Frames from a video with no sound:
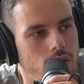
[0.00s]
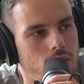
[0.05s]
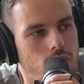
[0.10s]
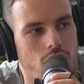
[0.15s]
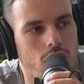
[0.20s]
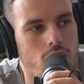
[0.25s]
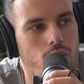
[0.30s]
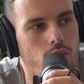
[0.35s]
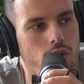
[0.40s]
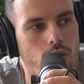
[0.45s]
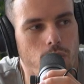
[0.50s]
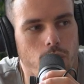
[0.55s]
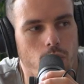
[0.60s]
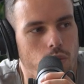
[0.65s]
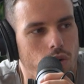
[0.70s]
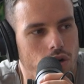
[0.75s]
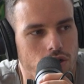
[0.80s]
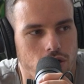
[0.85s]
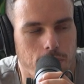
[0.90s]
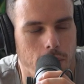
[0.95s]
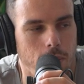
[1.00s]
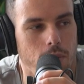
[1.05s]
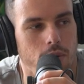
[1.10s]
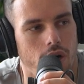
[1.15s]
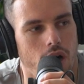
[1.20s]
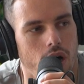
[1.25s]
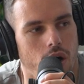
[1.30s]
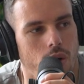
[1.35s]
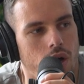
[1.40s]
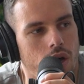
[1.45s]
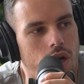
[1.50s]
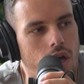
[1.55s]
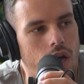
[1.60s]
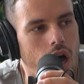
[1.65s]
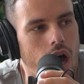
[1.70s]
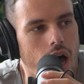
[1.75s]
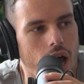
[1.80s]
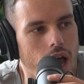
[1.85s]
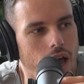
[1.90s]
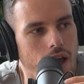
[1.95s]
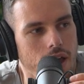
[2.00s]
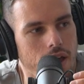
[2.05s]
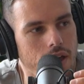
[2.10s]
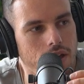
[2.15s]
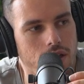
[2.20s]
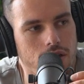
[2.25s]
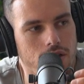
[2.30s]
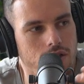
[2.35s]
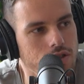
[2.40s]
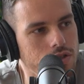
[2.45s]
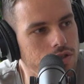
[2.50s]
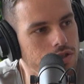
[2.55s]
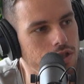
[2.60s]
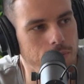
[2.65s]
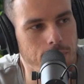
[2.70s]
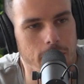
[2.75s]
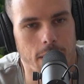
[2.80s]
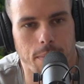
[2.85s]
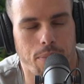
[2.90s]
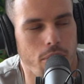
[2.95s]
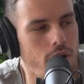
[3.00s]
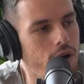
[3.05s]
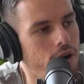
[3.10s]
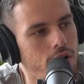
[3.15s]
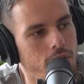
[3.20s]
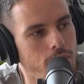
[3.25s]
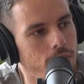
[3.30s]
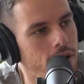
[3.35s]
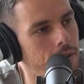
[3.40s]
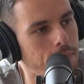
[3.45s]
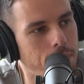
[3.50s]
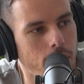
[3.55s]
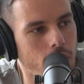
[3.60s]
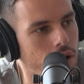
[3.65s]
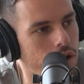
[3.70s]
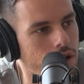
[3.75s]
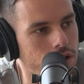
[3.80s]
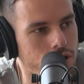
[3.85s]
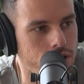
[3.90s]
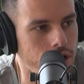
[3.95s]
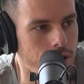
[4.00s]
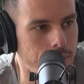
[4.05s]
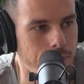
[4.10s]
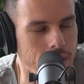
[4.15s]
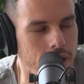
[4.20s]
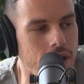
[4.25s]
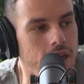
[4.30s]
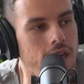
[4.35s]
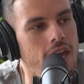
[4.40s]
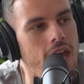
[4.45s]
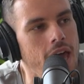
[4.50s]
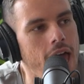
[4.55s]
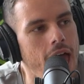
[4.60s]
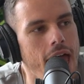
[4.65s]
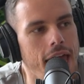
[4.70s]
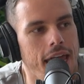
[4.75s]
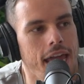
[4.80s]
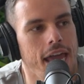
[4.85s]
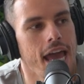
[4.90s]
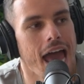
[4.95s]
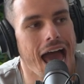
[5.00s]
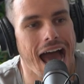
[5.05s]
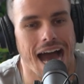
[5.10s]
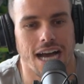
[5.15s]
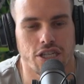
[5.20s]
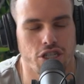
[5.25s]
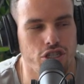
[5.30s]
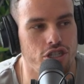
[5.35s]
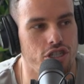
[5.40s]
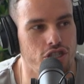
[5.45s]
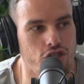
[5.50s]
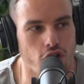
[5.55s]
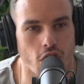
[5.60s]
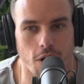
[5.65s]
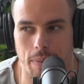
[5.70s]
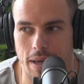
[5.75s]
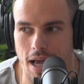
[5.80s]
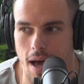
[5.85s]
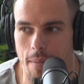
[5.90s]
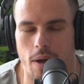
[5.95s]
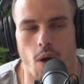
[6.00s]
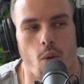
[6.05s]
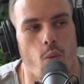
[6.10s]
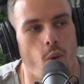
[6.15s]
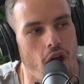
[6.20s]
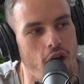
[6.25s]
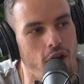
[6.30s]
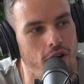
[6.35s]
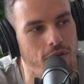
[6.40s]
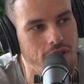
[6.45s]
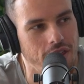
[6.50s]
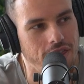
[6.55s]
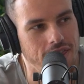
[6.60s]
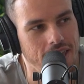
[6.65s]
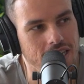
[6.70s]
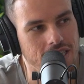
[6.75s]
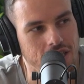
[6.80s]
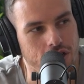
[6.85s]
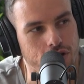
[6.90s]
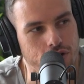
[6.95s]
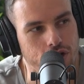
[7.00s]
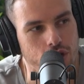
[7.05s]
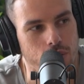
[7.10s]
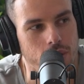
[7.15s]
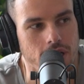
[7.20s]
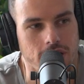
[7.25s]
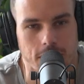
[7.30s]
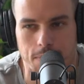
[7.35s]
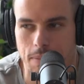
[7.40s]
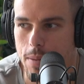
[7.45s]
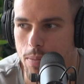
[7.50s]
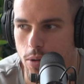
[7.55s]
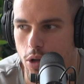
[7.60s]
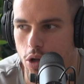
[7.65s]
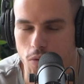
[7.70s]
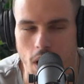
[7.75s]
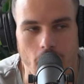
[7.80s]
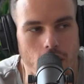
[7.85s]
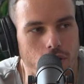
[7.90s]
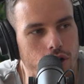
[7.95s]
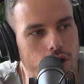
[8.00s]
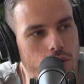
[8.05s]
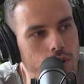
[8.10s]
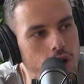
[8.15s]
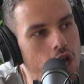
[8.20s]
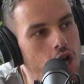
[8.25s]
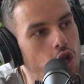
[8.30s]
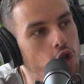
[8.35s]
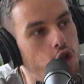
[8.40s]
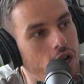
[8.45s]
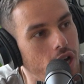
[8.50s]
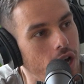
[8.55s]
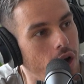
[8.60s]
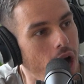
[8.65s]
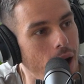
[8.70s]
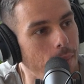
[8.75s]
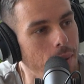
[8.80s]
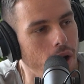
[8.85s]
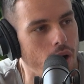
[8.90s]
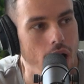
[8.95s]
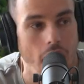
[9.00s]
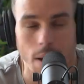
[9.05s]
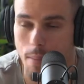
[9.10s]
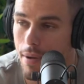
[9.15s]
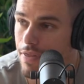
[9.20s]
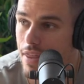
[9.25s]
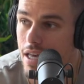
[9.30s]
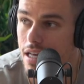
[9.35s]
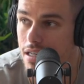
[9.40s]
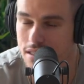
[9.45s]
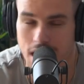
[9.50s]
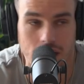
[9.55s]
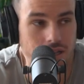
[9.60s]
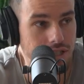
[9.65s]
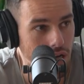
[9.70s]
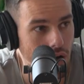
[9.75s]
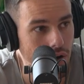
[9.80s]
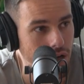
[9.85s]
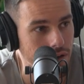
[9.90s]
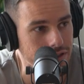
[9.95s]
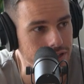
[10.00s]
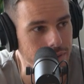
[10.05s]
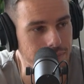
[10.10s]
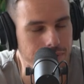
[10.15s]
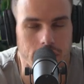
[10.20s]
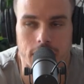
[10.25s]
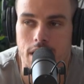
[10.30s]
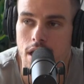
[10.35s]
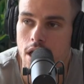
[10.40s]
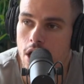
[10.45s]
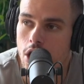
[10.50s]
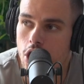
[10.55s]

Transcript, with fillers: Where where, where should people go? Uh, should it be a book? Read a book. Should it be hey, actually just start becoming aware of the things that you're doing to people around you? Look at how about how about this? Actually, I'll give something.